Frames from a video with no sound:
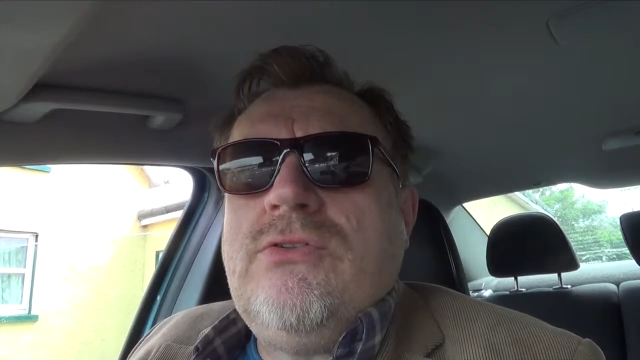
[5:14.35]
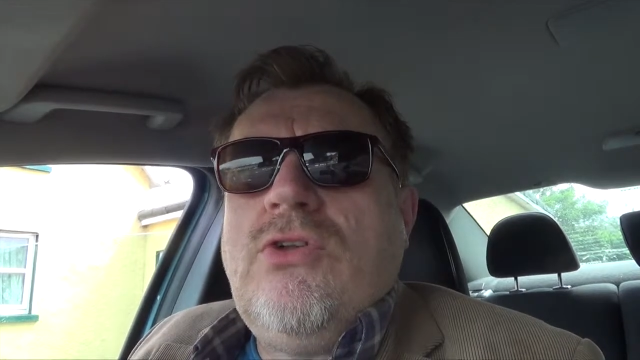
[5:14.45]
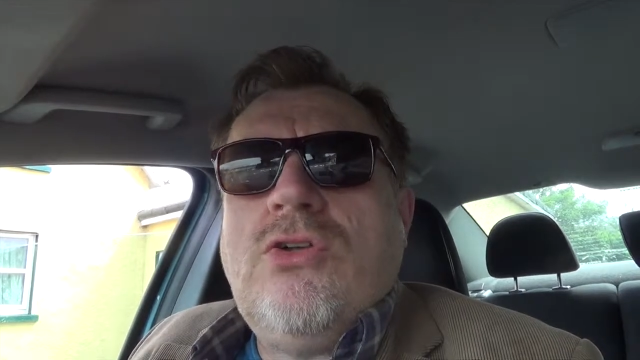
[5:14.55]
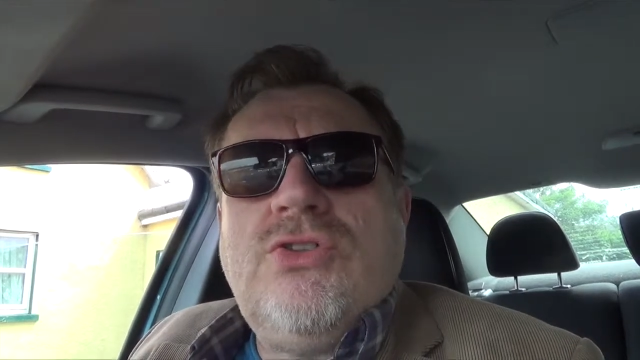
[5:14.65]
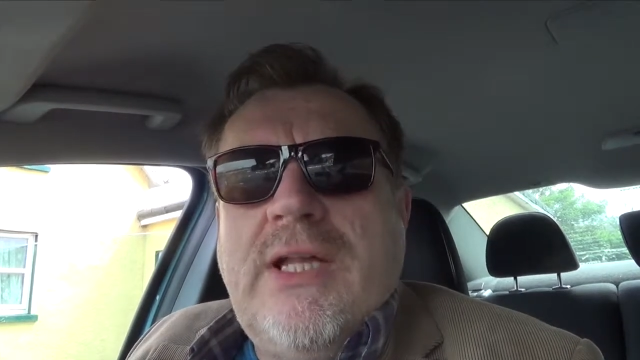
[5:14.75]

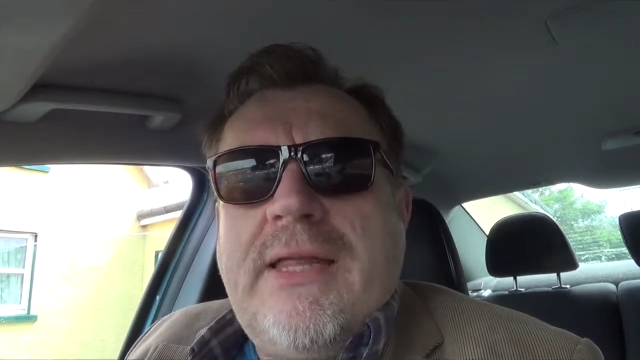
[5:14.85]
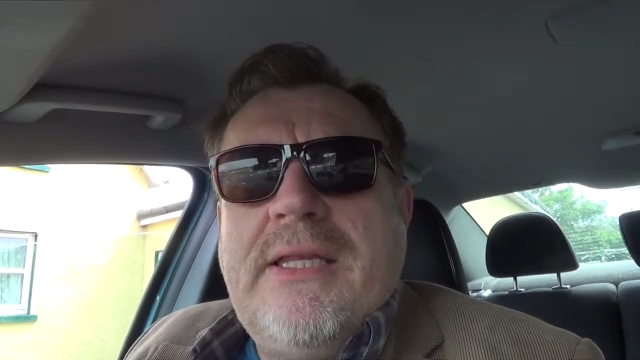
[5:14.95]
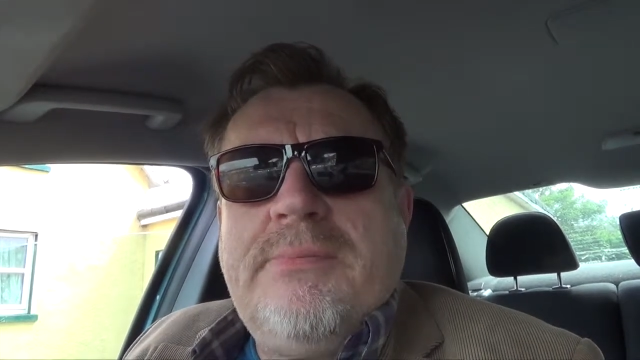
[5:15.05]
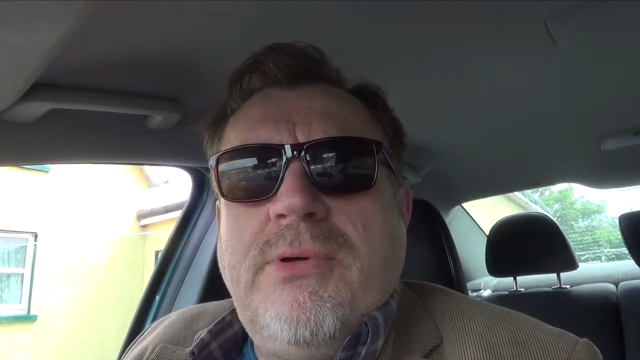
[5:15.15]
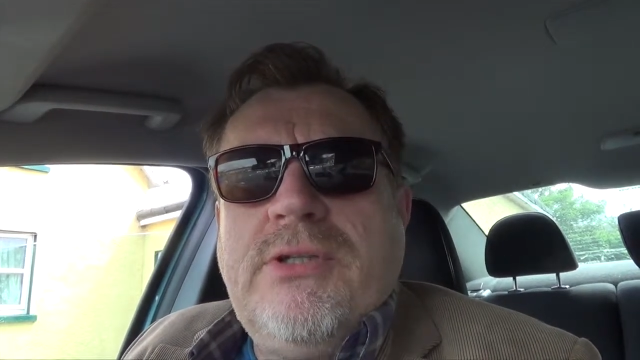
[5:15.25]
not to let
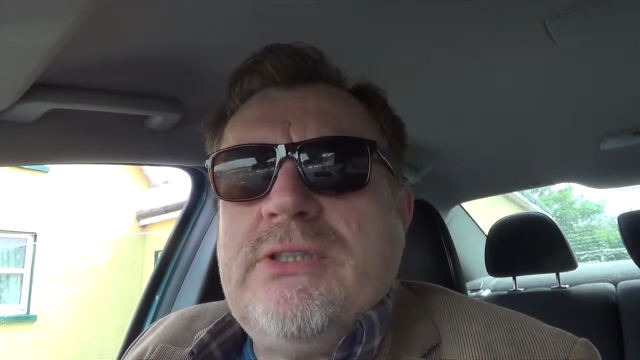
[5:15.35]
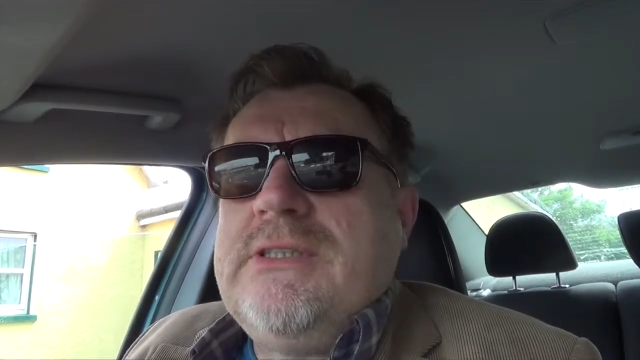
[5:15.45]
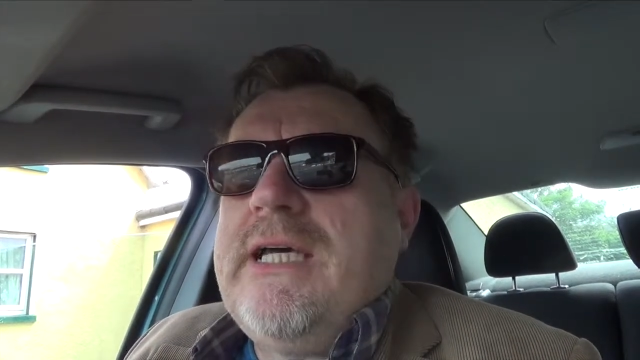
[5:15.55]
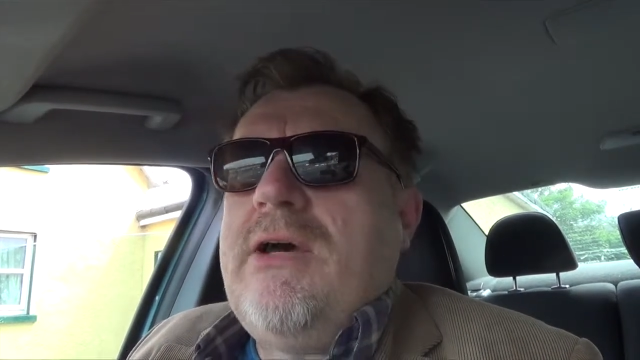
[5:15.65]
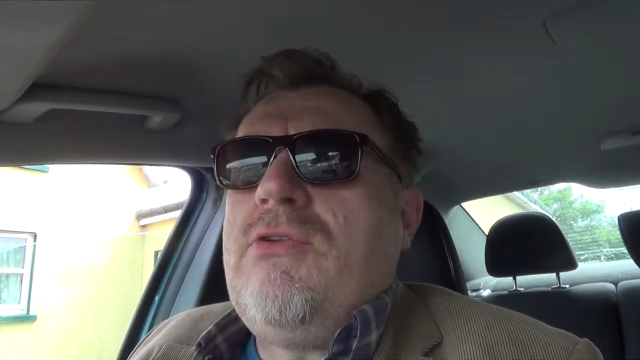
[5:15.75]
this person
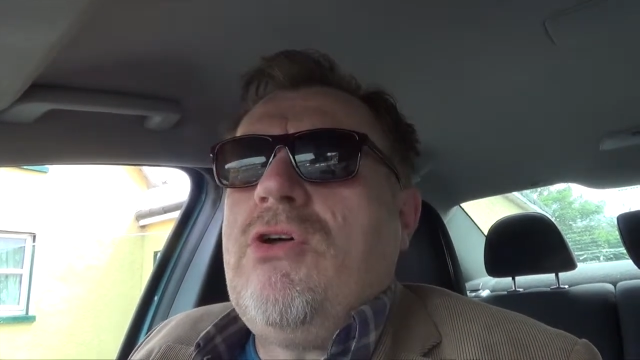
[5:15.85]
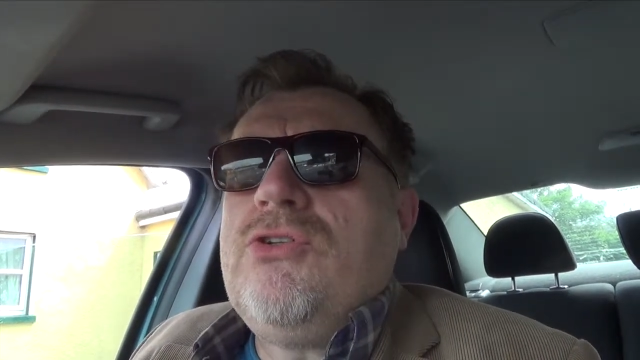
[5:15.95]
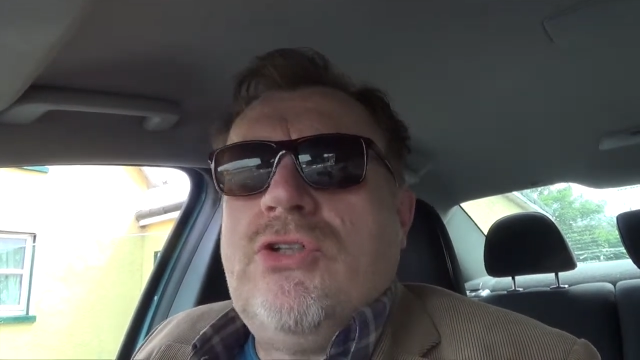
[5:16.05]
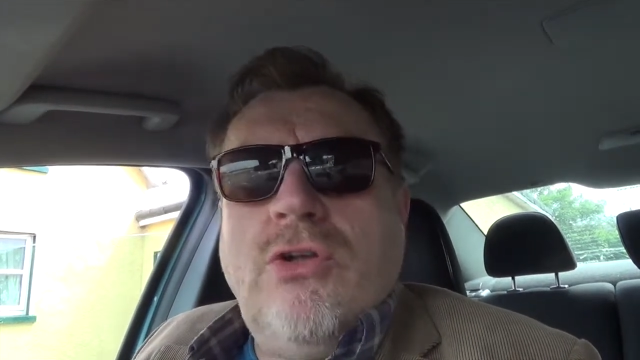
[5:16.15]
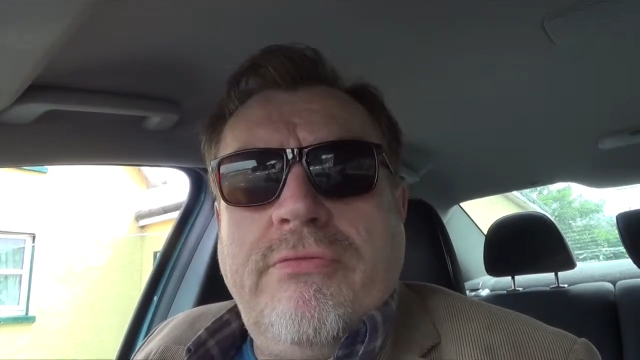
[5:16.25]
down and not
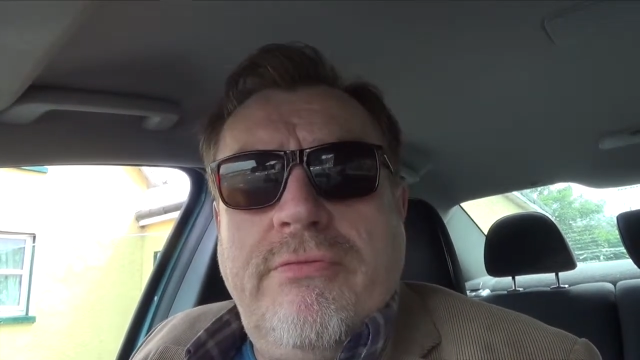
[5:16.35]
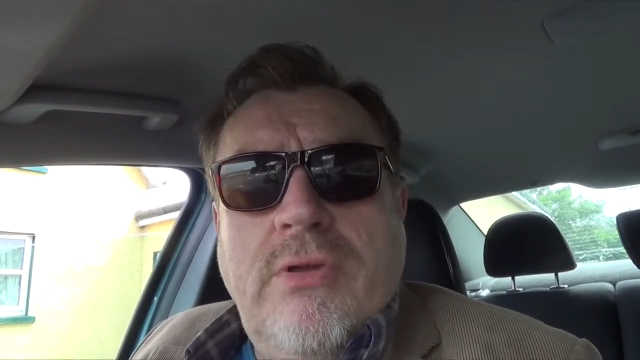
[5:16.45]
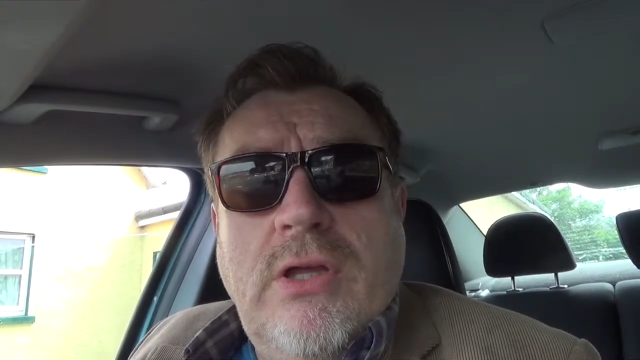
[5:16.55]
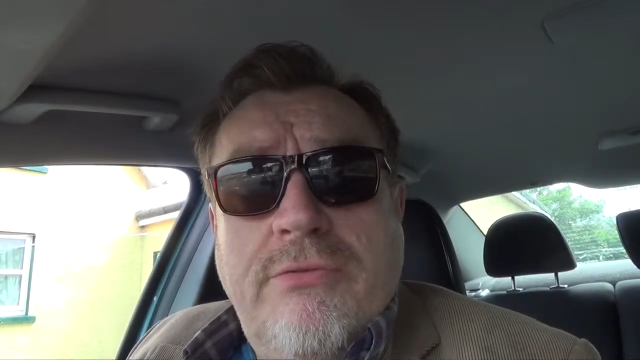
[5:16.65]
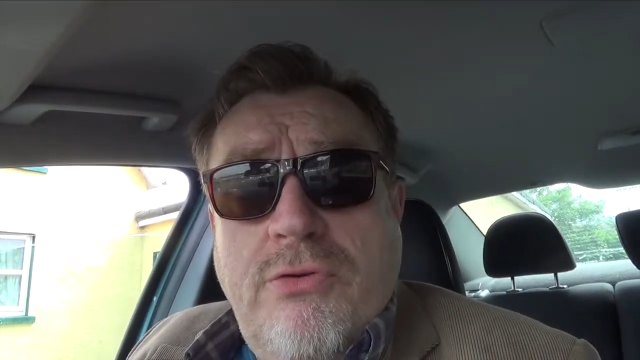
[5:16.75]
to look
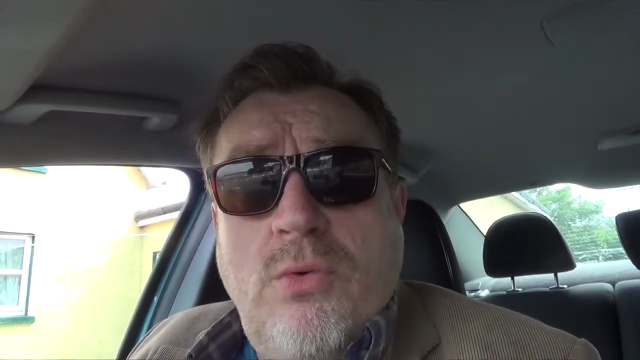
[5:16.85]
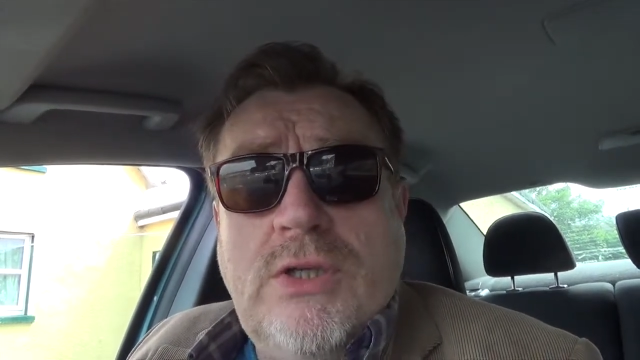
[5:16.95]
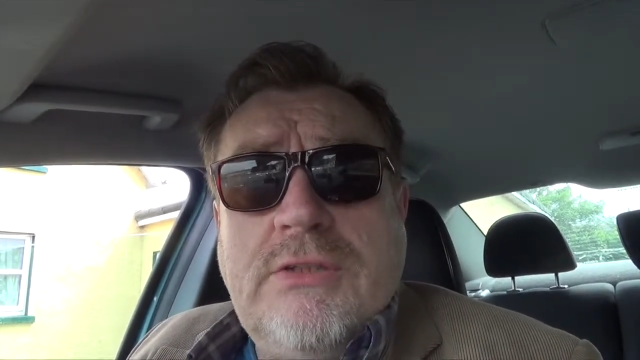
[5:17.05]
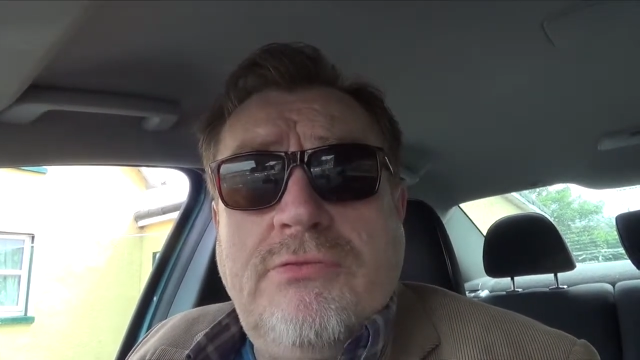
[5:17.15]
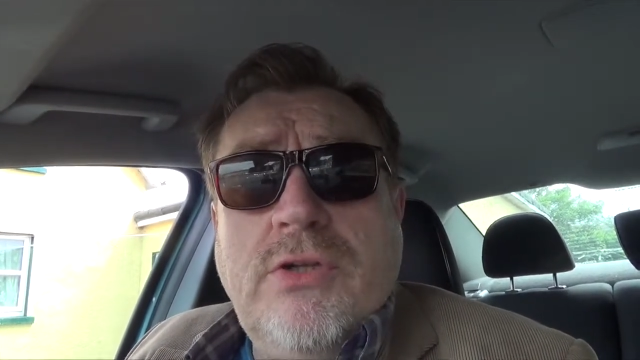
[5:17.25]

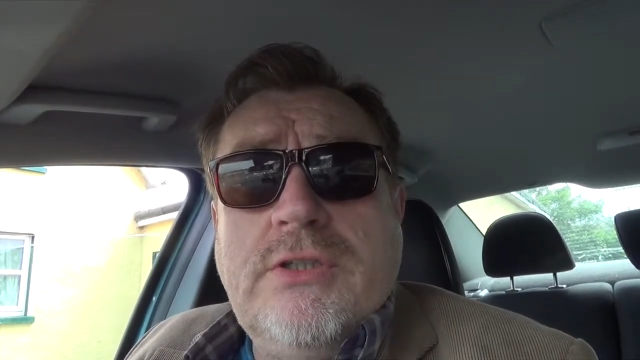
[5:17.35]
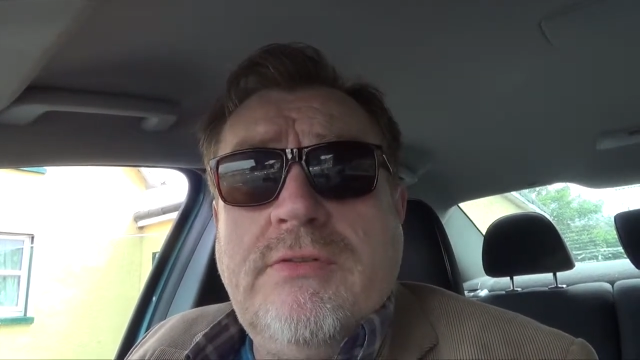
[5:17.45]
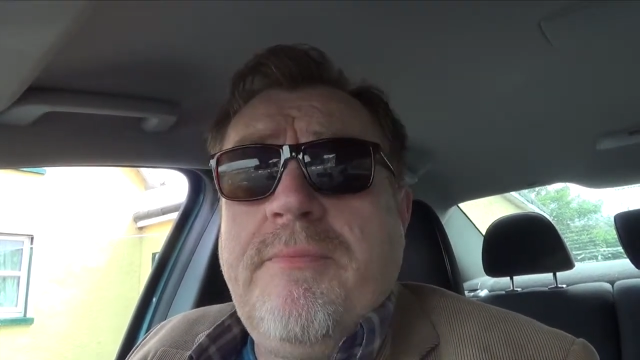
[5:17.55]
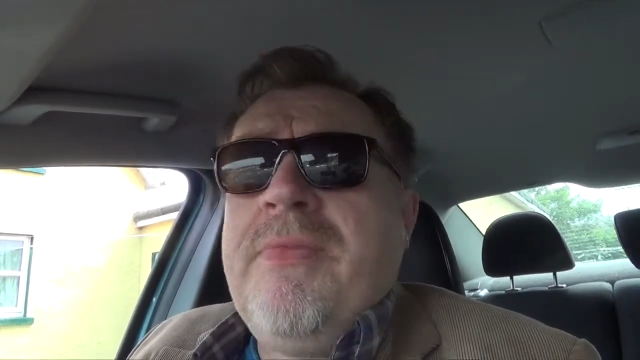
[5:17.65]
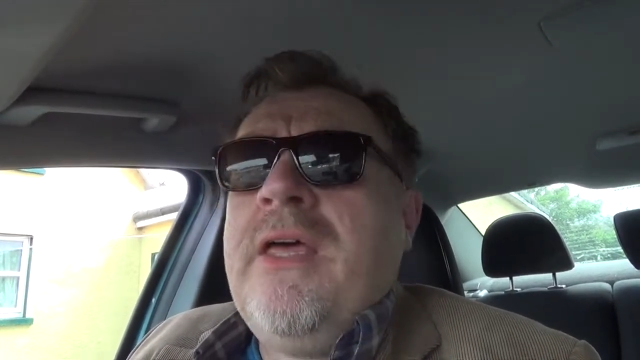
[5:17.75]
foolish in front of
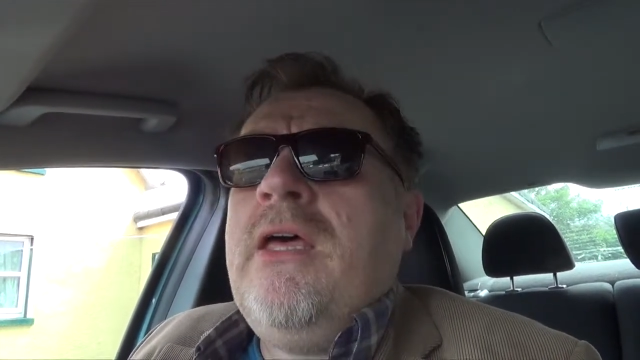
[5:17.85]
them.